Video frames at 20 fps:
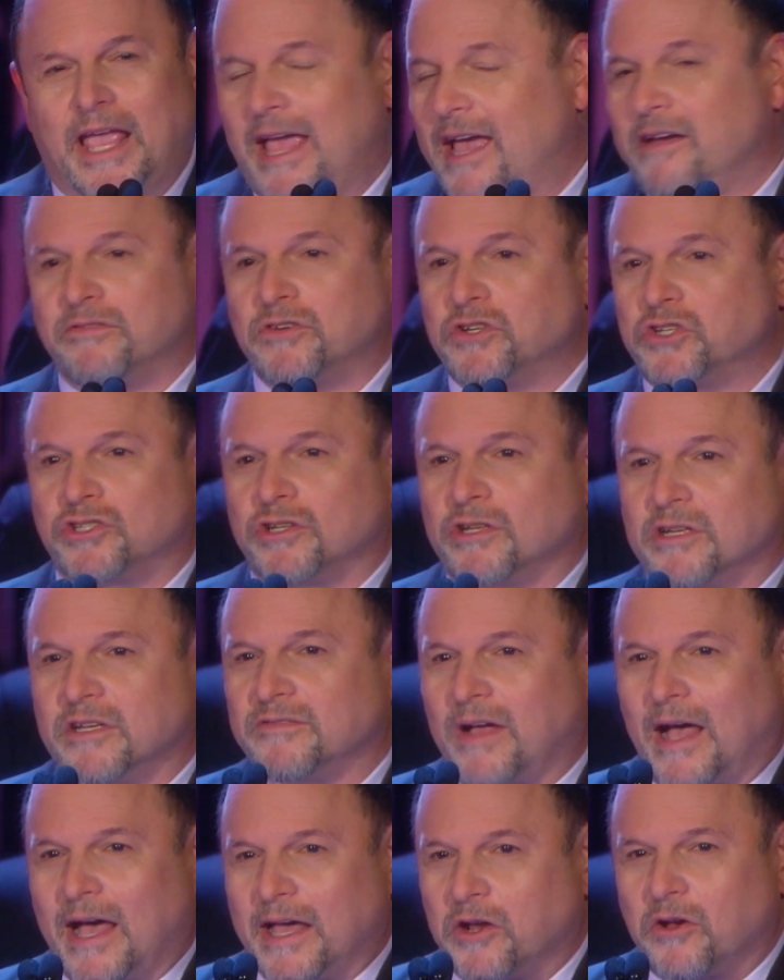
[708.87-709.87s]
ever should have
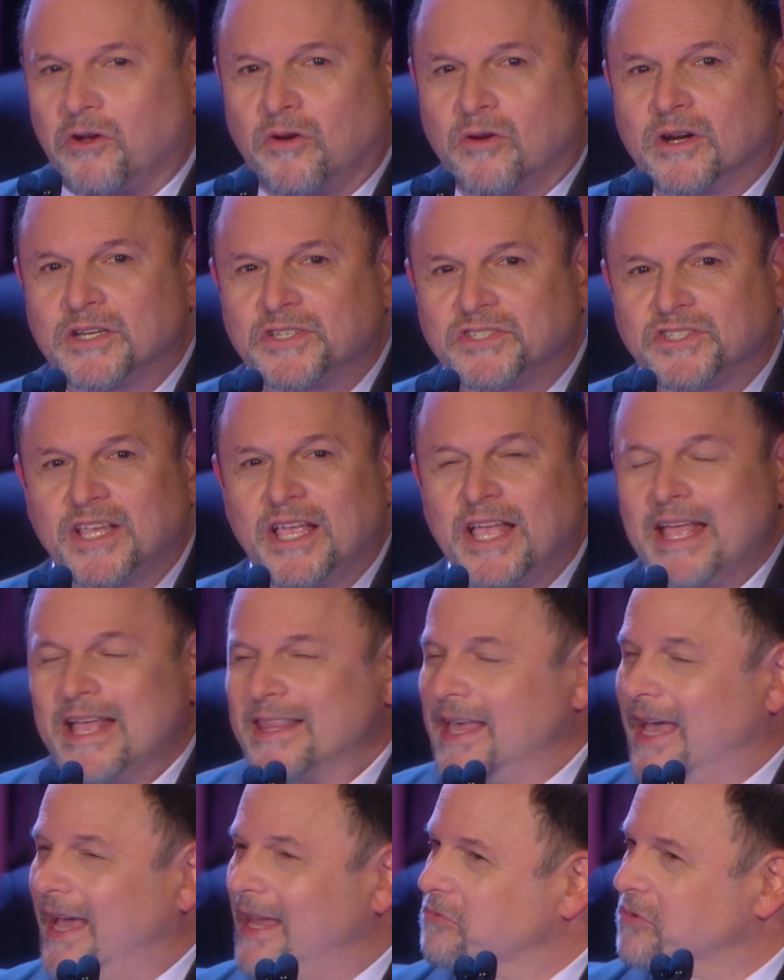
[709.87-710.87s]
on a horse
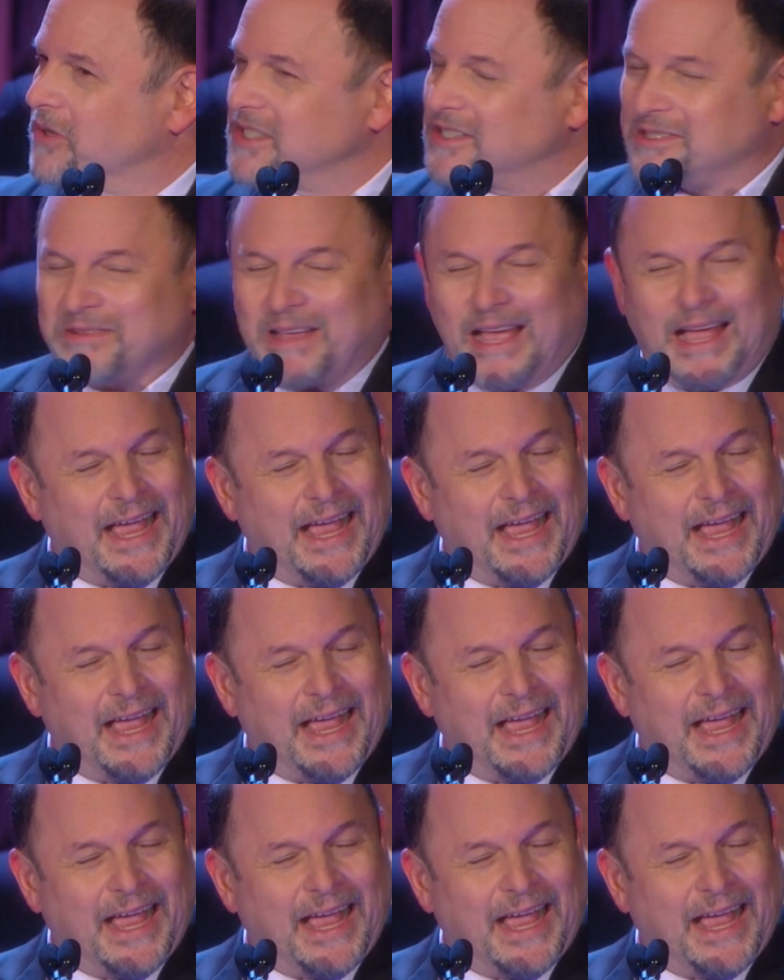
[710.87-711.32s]
that was,